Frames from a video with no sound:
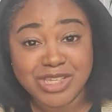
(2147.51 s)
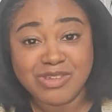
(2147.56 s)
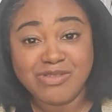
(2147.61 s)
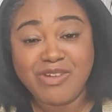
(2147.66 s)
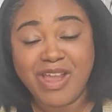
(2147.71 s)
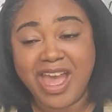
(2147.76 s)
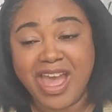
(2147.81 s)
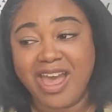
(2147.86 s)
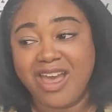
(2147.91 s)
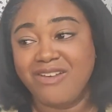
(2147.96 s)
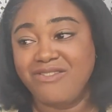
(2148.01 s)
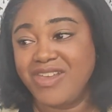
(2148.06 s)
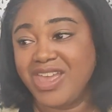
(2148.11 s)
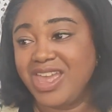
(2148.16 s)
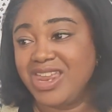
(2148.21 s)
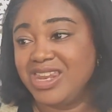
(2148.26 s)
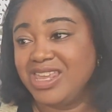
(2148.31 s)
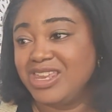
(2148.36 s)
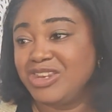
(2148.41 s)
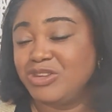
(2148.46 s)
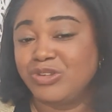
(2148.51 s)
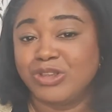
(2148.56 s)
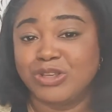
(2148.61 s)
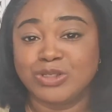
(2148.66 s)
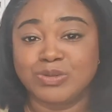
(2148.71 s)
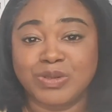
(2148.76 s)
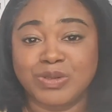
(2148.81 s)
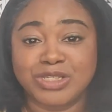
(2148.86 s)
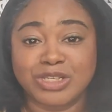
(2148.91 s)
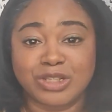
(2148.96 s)
Do you have any New
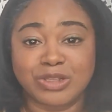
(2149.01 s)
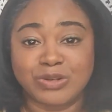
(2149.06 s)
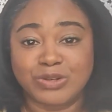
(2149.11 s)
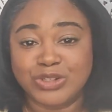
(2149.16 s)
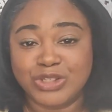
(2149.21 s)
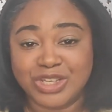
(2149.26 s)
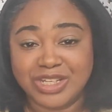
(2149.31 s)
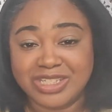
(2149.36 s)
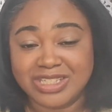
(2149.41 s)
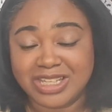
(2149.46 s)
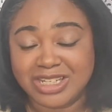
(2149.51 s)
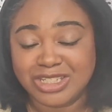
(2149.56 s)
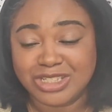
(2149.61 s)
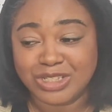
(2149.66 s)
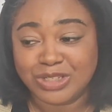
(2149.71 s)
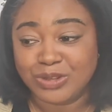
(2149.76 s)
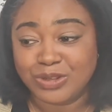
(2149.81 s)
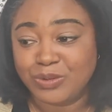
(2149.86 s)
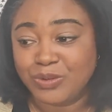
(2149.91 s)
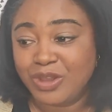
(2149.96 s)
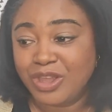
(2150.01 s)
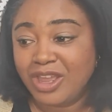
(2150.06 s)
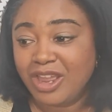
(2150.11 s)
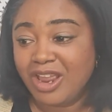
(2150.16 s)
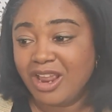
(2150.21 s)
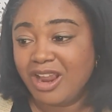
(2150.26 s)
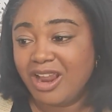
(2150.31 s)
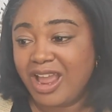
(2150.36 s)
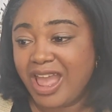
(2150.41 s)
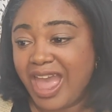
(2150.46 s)
Year's resolutions that you
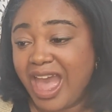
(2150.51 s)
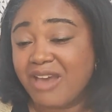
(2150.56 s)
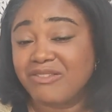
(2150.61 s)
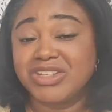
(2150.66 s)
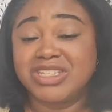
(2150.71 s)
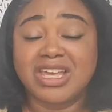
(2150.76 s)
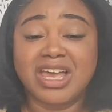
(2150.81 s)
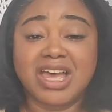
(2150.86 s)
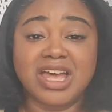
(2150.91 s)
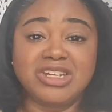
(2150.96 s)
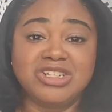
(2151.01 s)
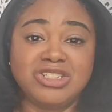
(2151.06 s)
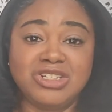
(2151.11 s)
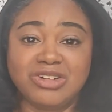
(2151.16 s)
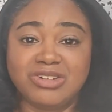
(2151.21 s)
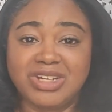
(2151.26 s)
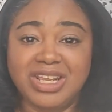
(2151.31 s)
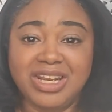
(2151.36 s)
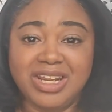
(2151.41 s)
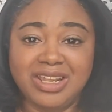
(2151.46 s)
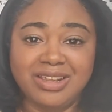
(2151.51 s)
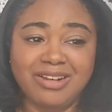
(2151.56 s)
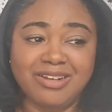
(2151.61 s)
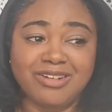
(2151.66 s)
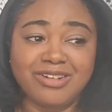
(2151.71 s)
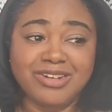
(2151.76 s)
have attached to your knitting?